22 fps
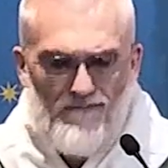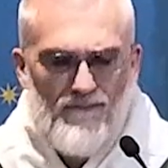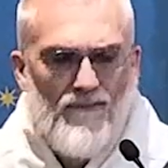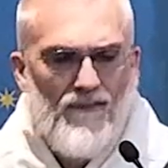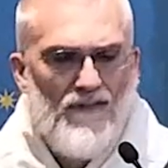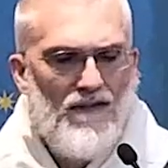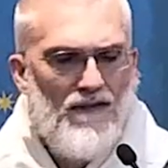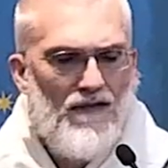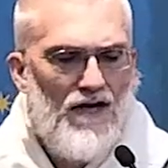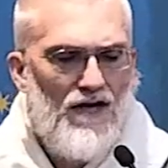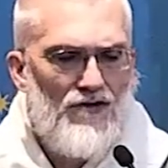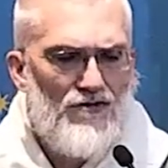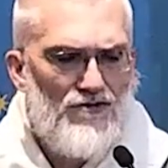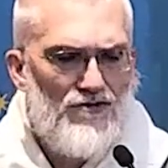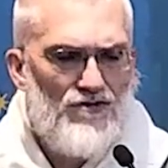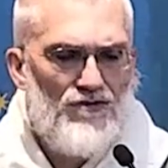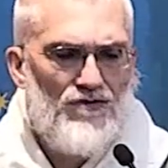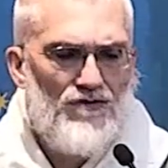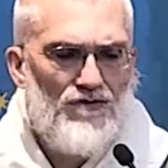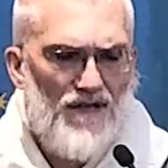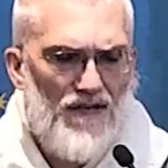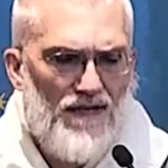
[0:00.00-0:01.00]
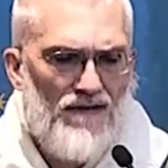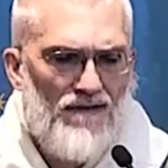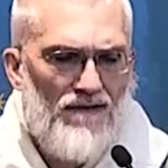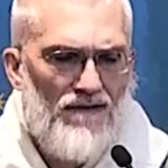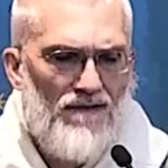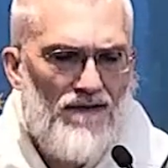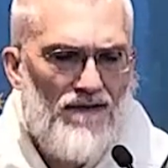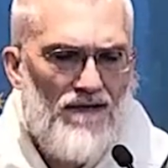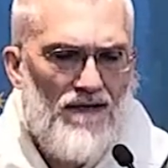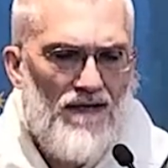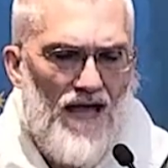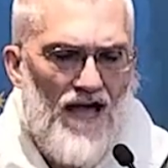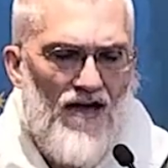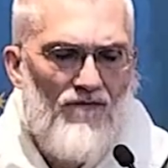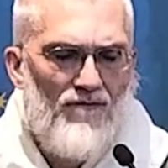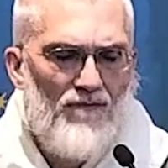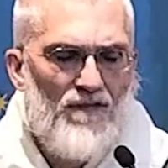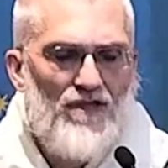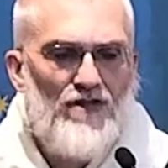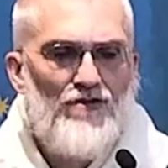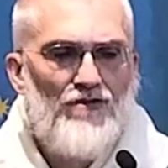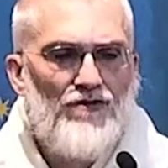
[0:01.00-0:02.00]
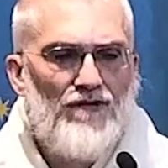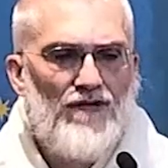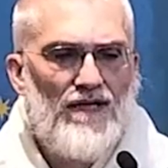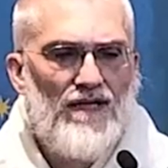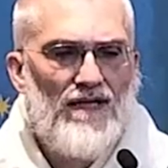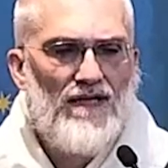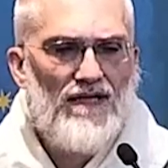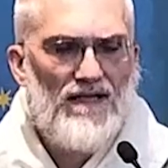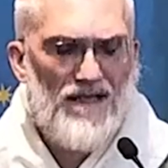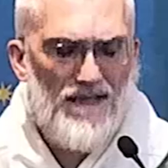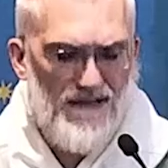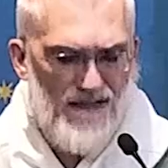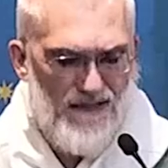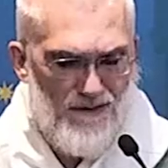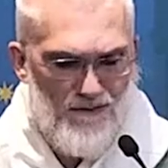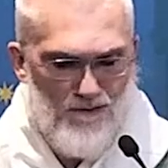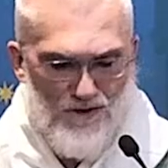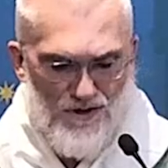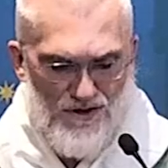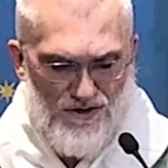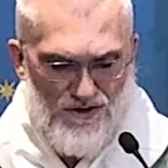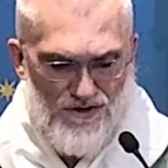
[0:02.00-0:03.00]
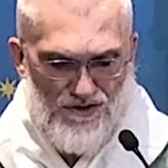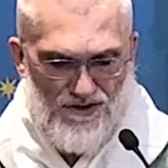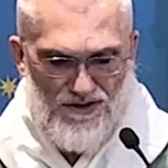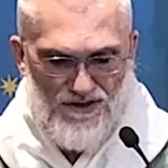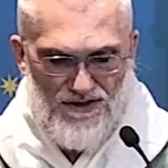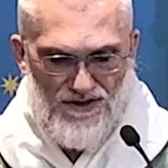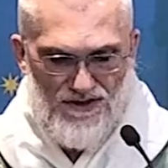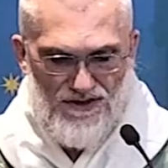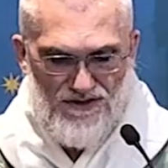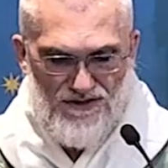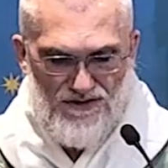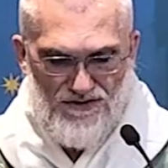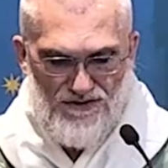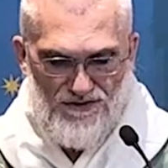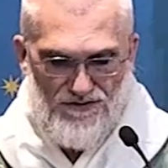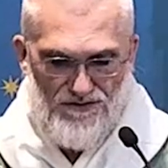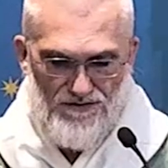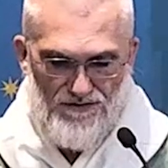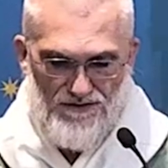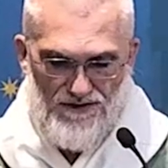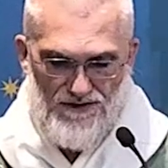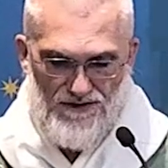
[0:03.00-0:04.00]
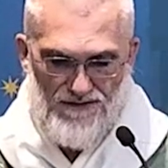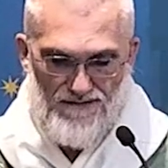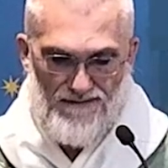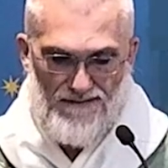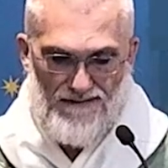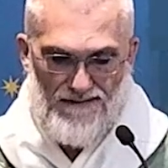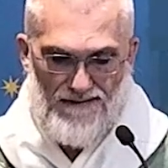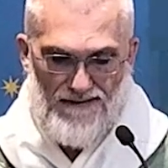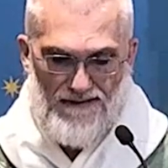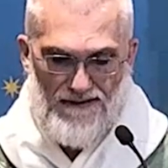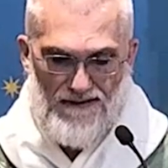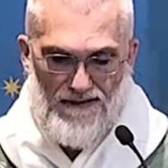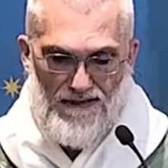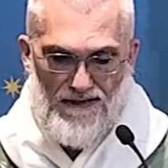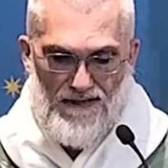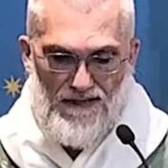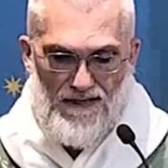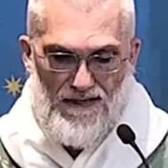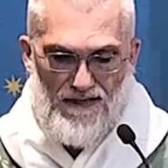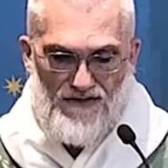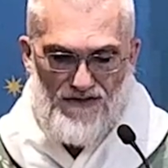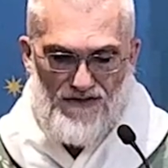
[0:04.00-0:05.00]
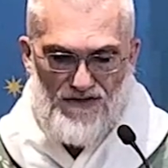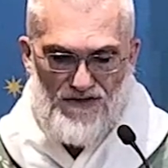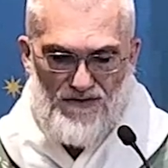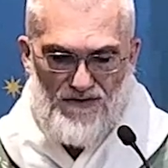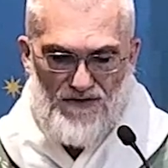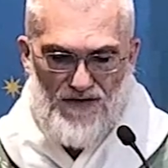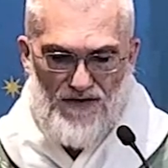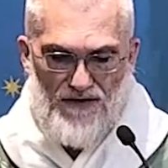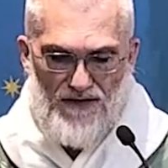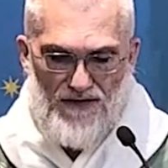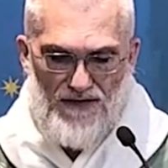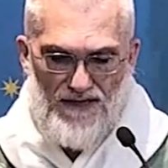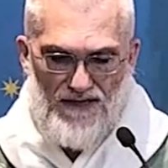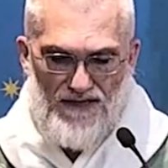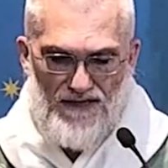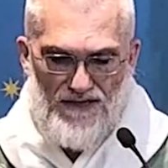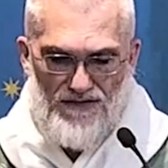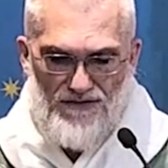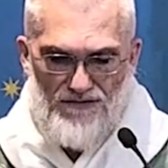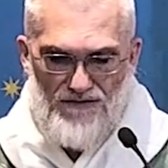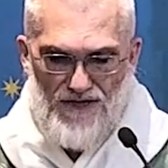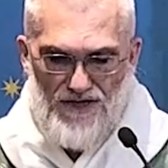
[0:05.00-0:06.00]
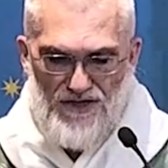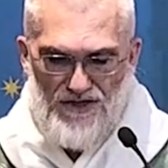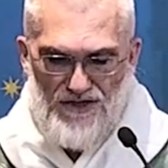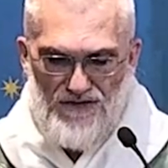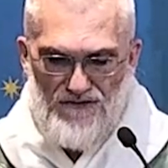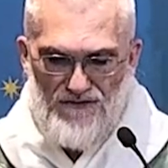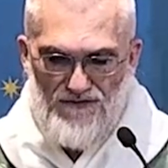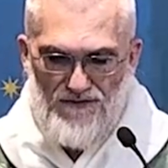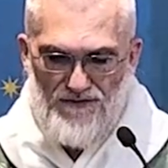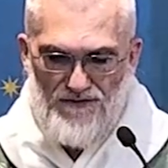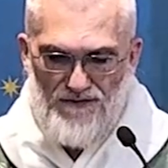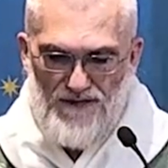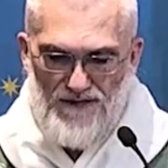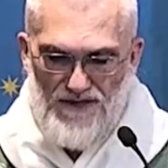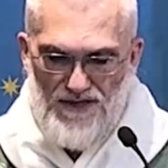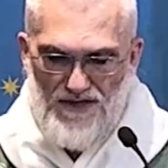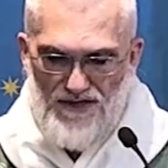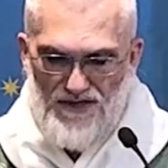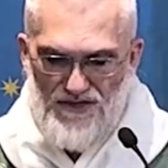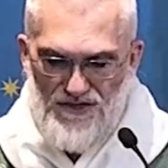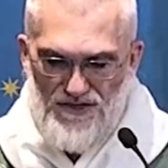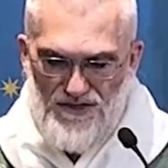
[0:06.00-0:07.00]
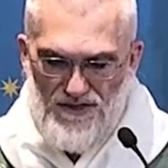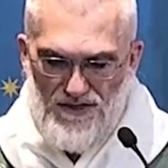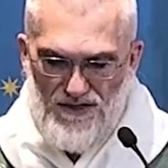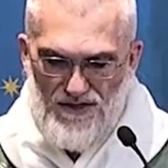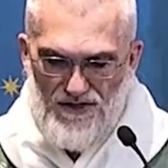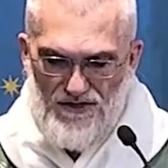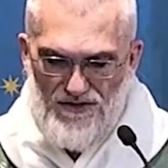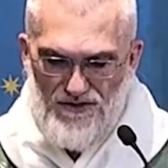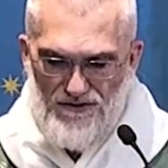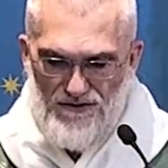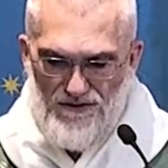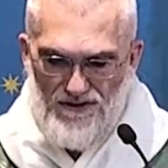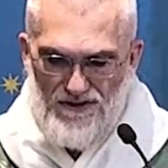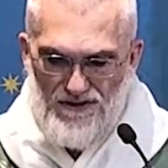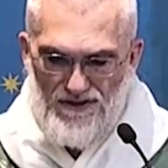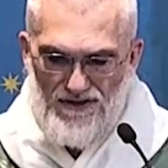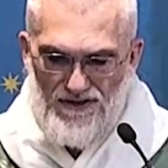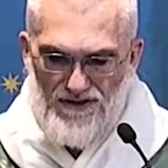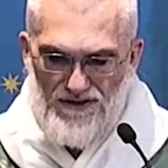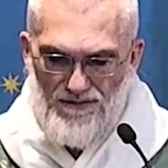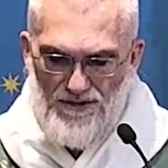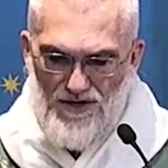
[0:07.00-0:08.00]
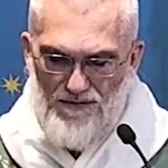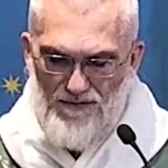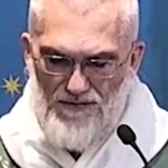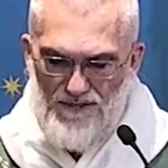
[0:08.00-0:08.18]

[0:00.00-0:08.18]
not true. They have been doing it and they want to continue to do that. It says, without any direction from the legislature, the Department